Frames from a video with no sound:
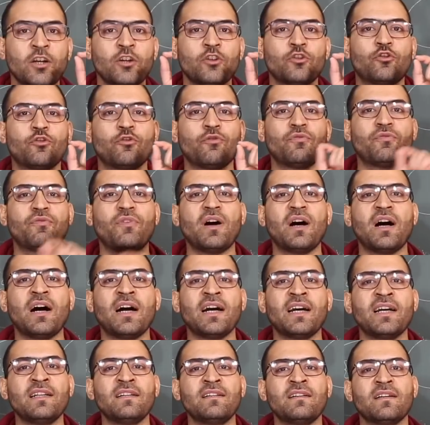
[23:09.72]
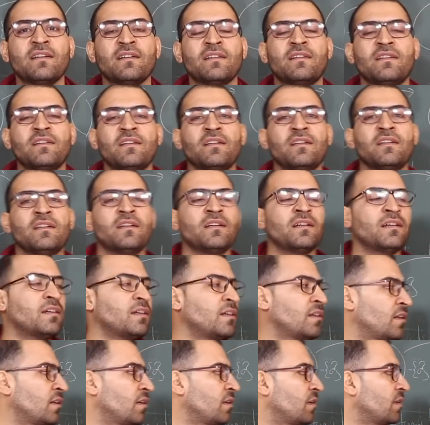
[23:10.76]
to find
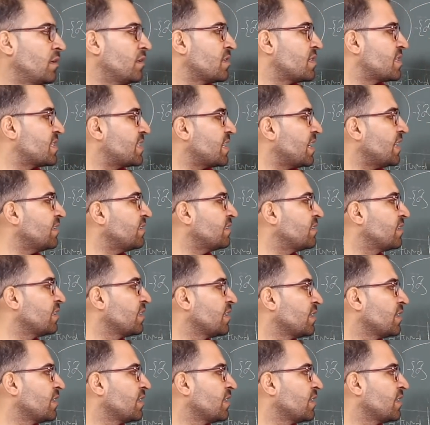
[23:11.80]
the set